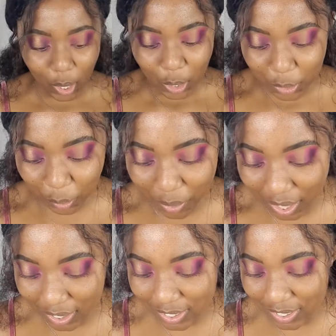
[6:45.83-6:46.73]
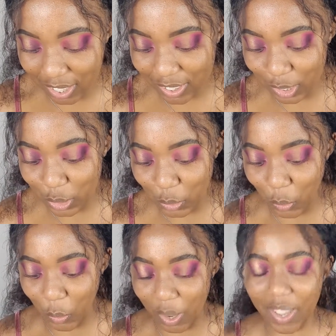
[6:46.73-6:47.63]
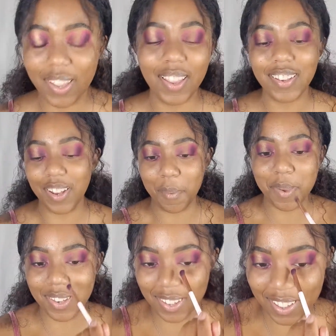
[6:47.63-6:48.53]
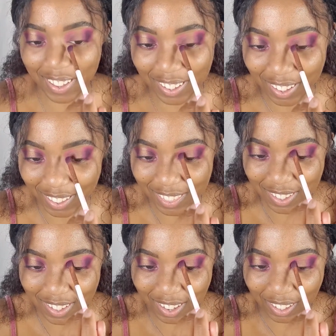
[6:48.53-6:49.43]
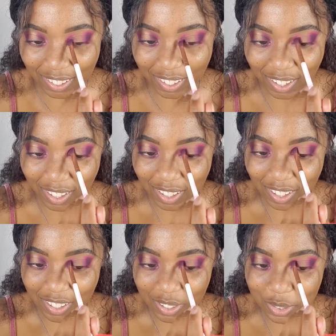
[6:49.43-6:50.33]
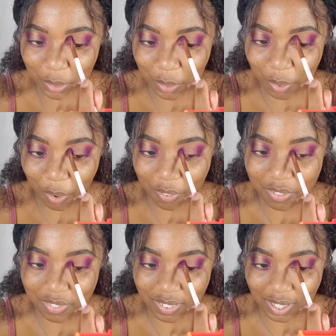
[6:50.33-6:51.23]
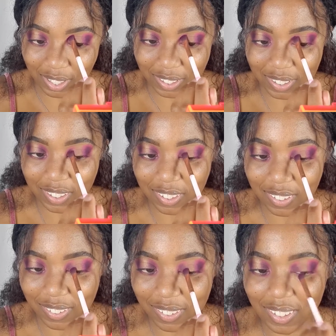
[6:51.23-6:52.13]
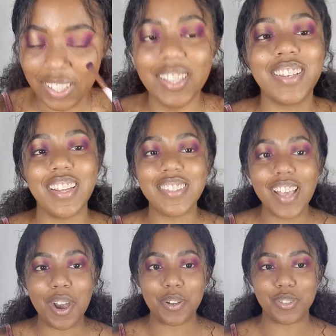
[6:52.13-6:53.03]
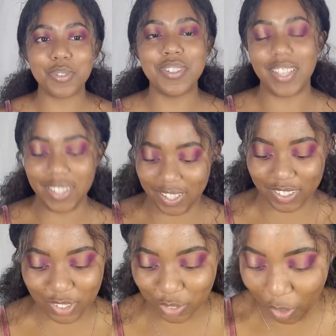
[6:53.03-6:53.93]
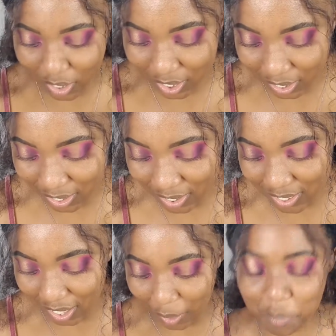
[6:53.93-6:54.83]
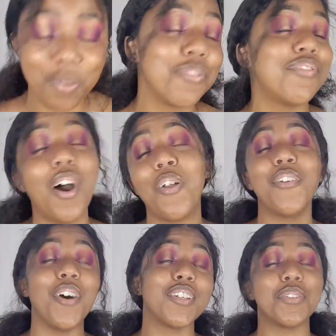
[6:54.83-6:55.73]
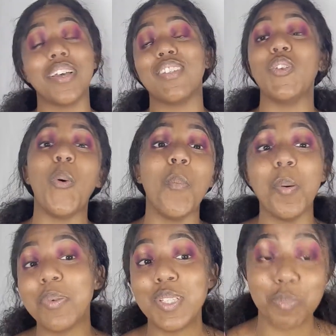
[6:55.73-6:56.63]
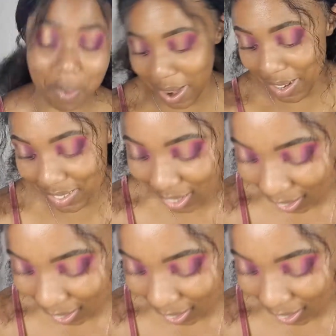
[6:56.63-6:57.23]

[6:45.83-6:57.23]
So yeah, she takes it to Endabeni, and then like sort of like it gets out. So this doctor, this like profound doctor, had the Nobel Peace Prize,